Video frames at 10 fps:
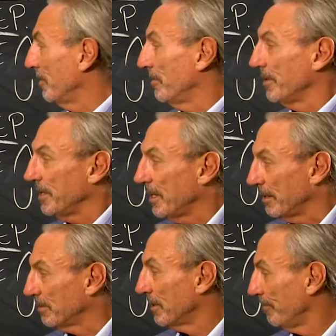are the
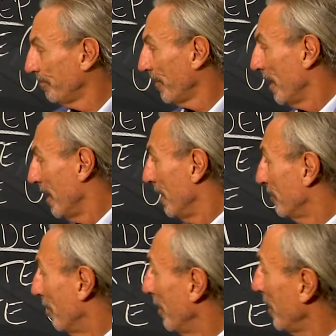dips.
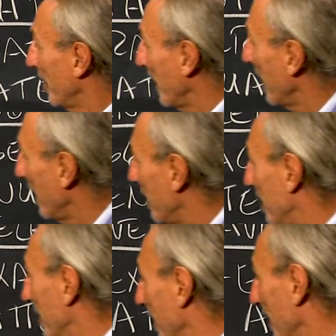So what are you going to
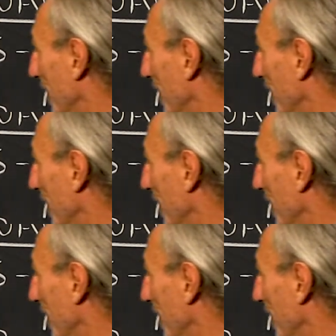hear